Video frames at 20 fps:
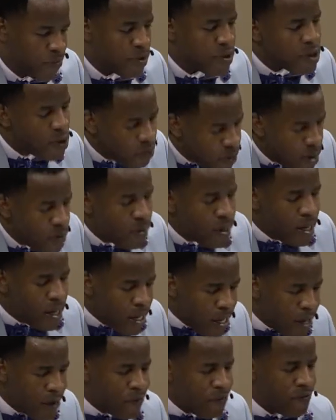we will
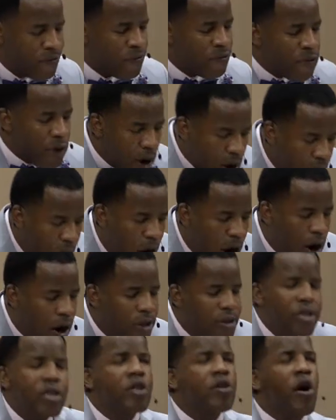live for
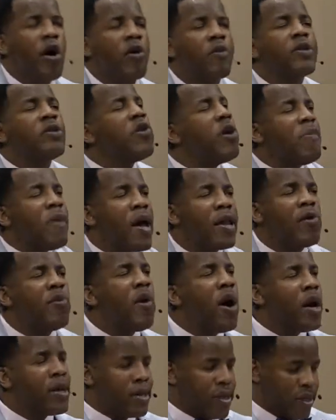God's glory no matter
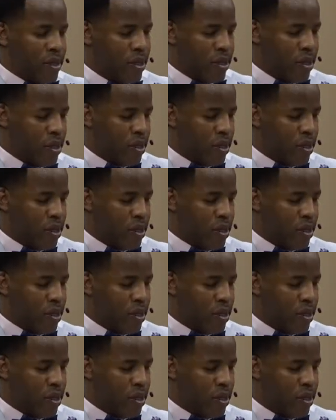what.